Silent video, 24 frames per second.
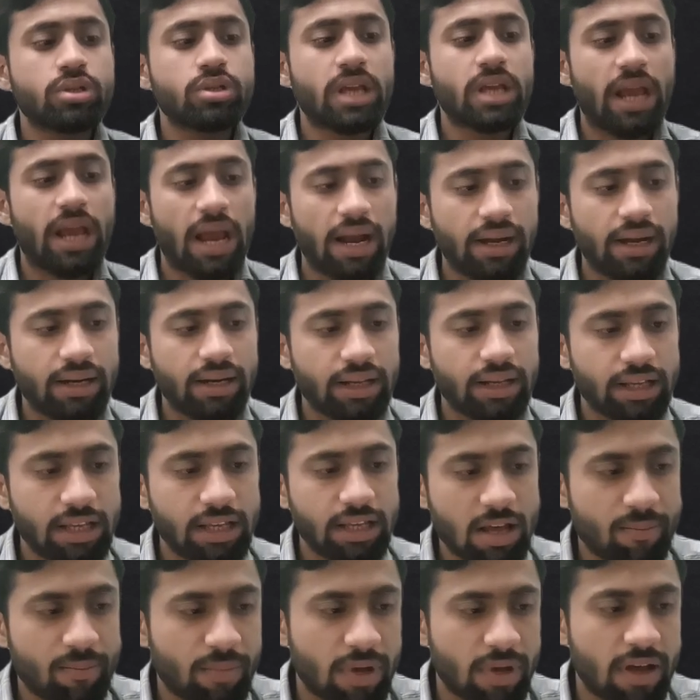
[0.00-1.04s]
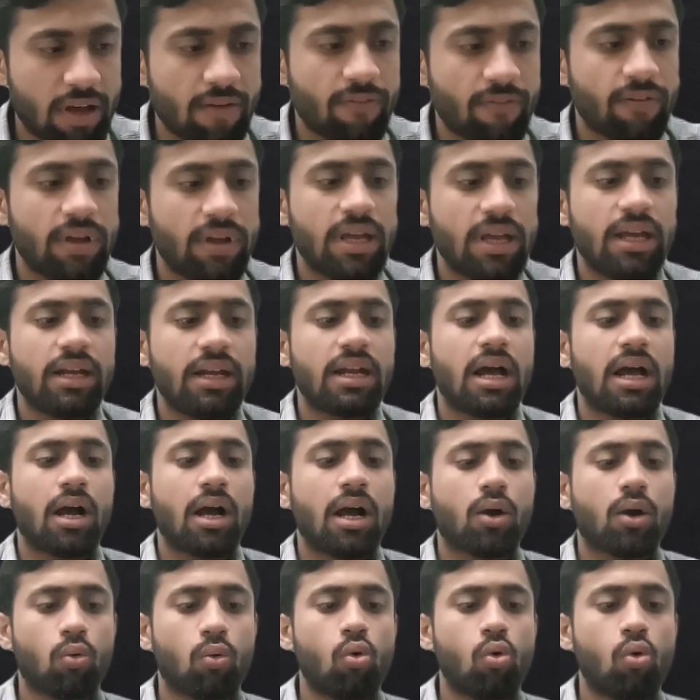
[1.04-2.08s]
end EMF in
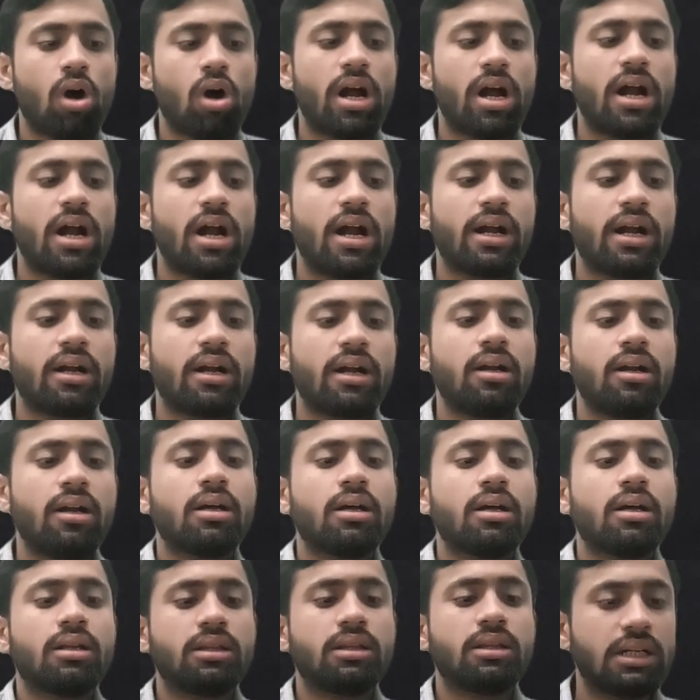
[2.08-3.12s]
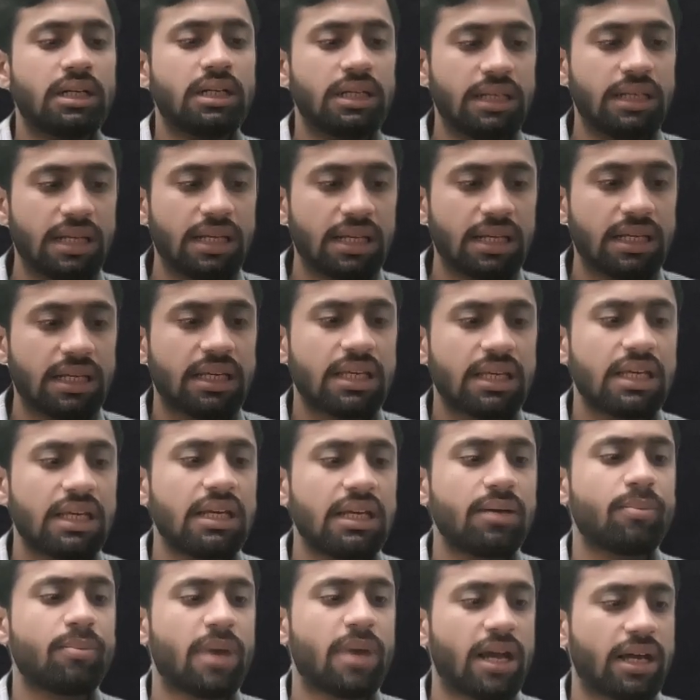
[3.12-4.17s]
acquired the
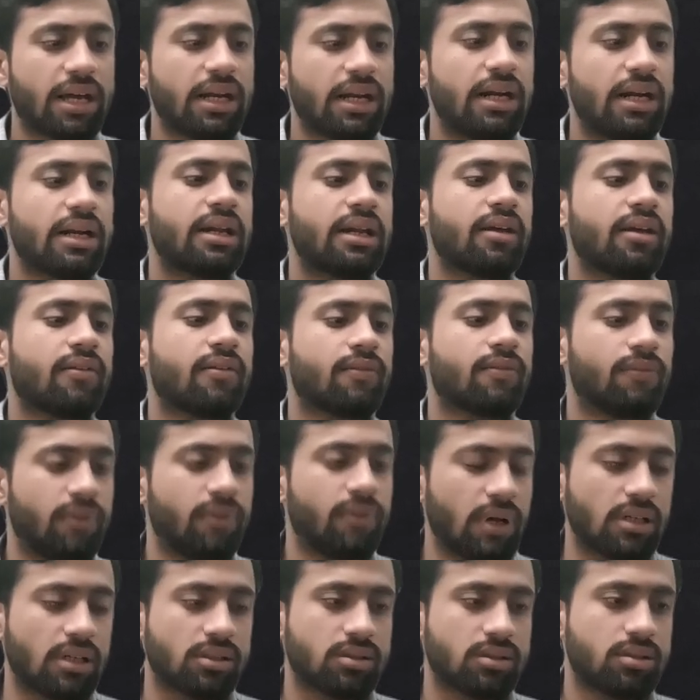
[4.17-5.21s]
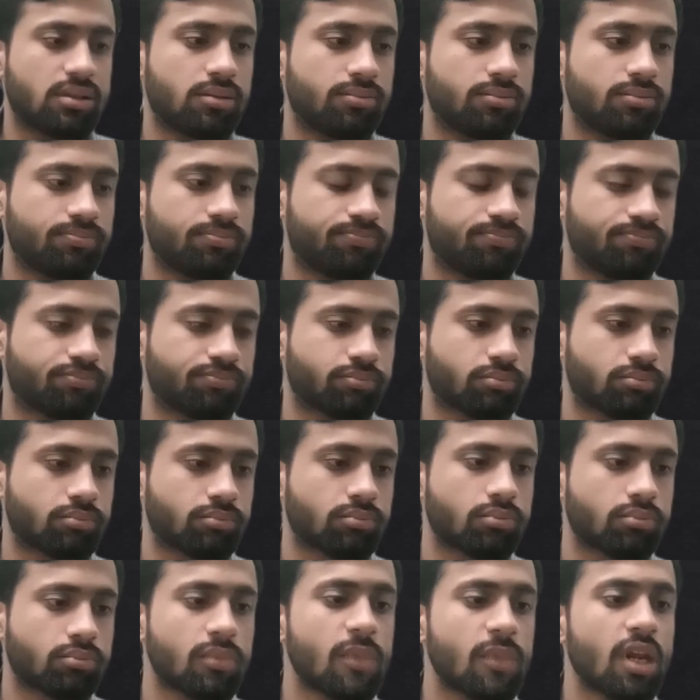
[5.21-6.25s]
linking magnetic flux.
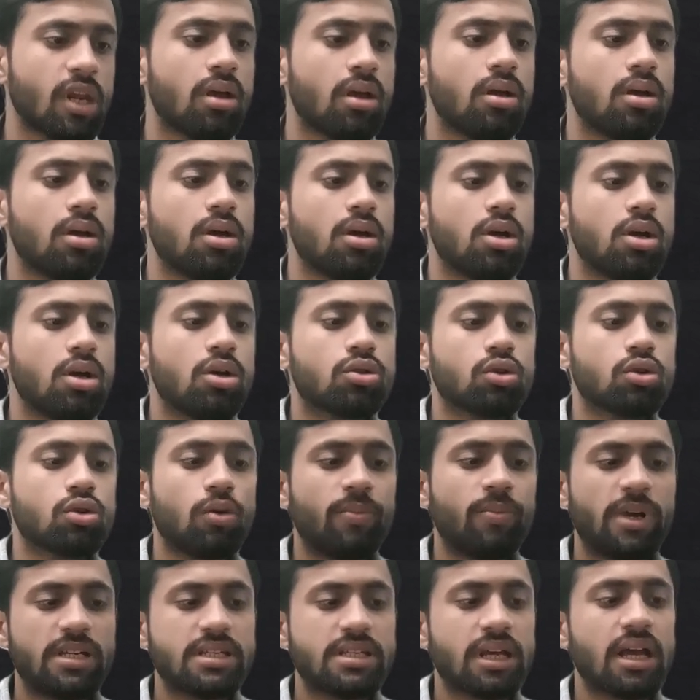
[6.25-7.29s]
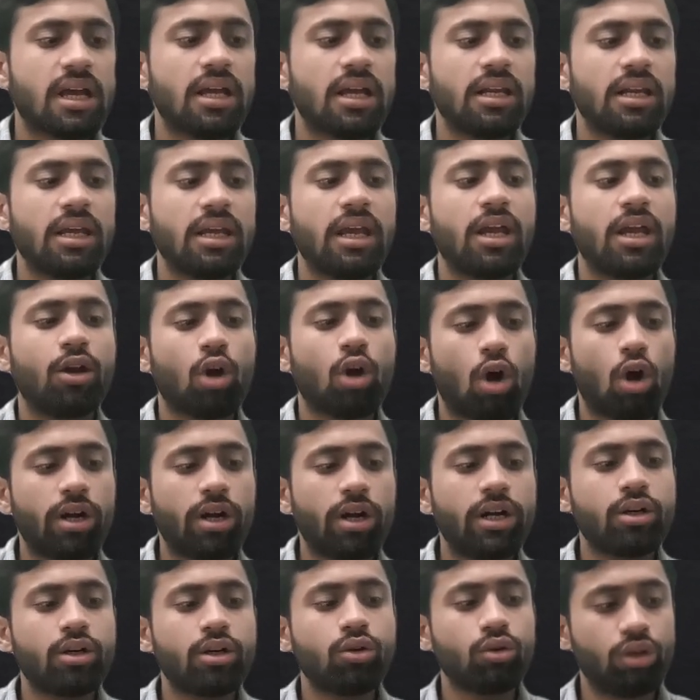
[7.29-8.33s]
So basically, in order
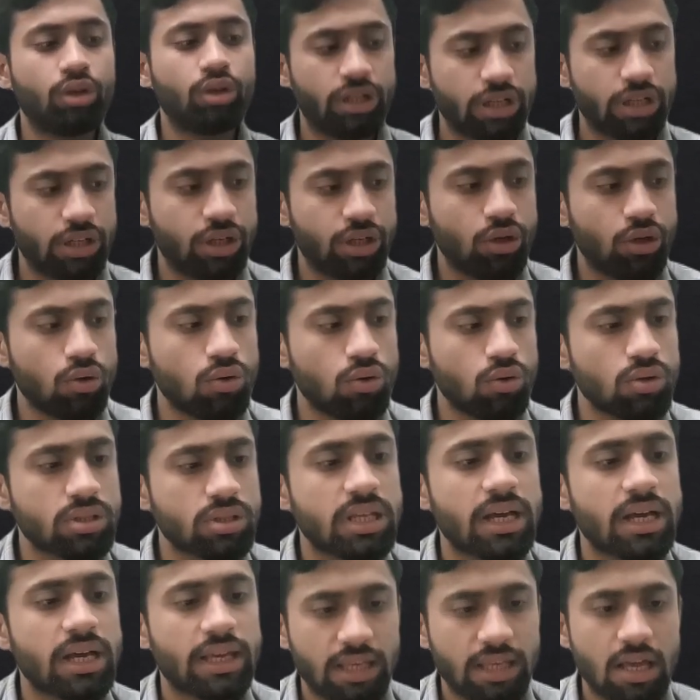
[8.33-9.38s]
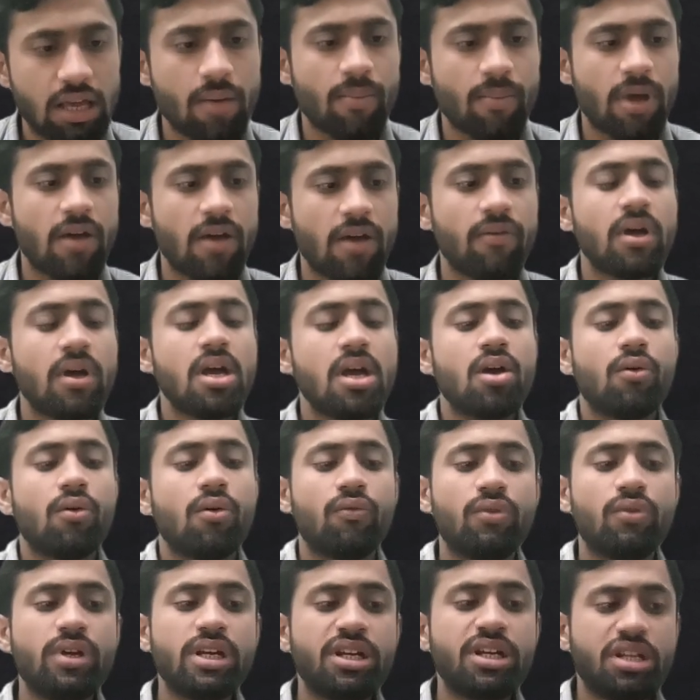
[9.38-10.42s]
to reduce the EMF,
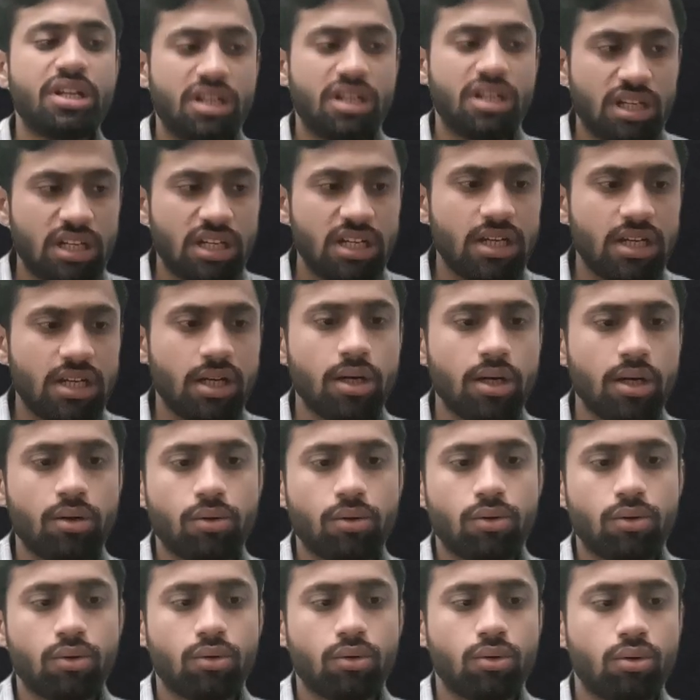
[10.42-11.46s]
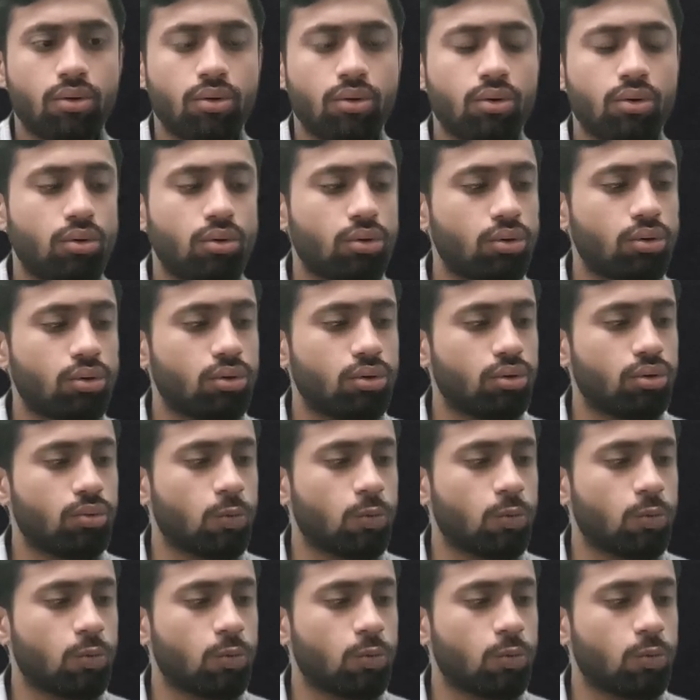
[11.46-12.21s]
we need to